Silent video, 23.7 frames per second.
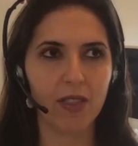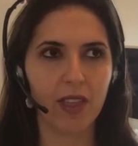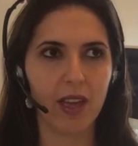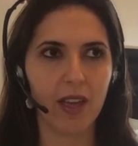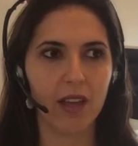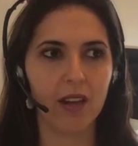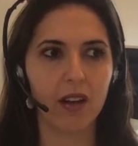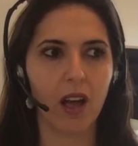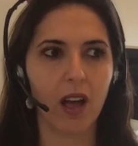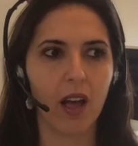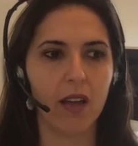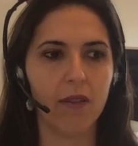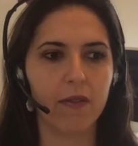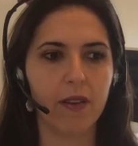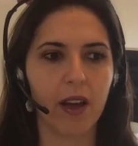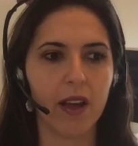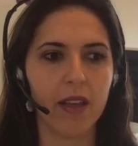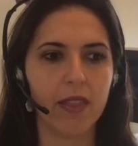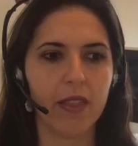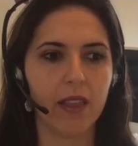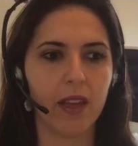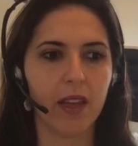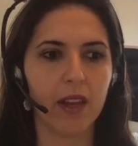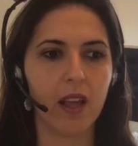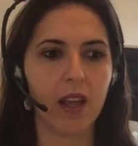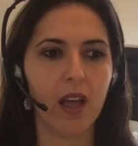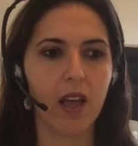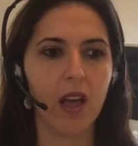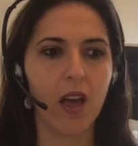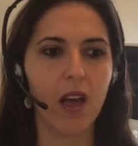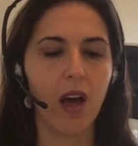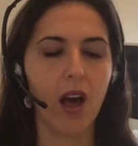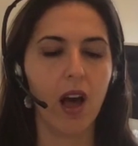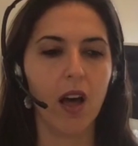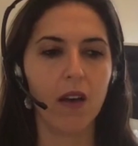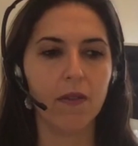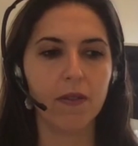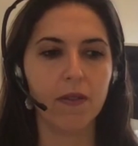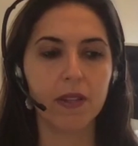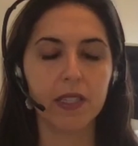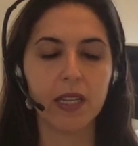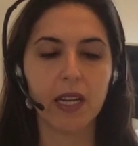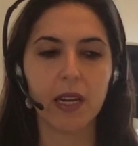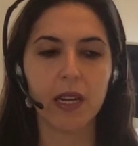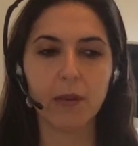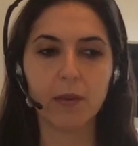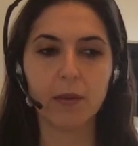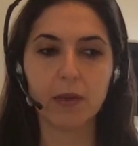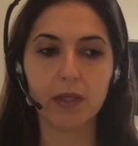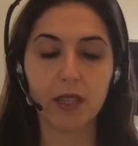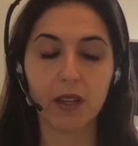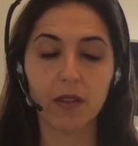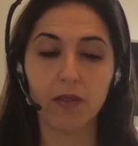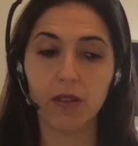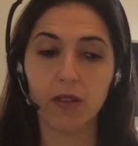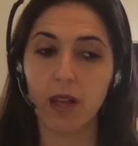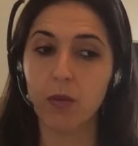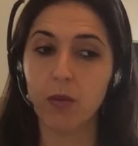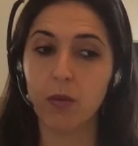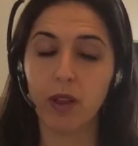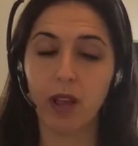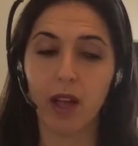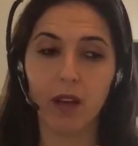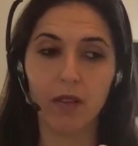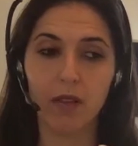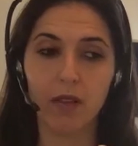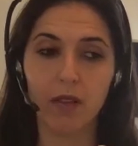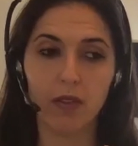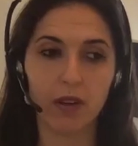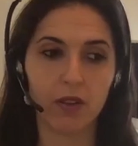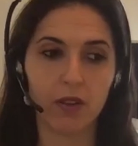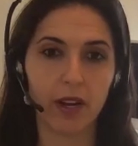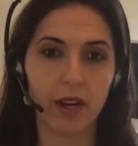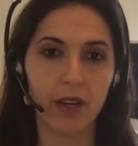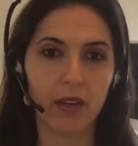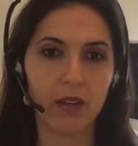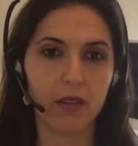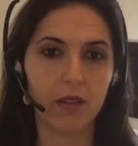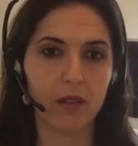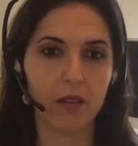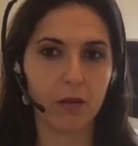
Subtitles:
That I find that oftentimes self-help will have a great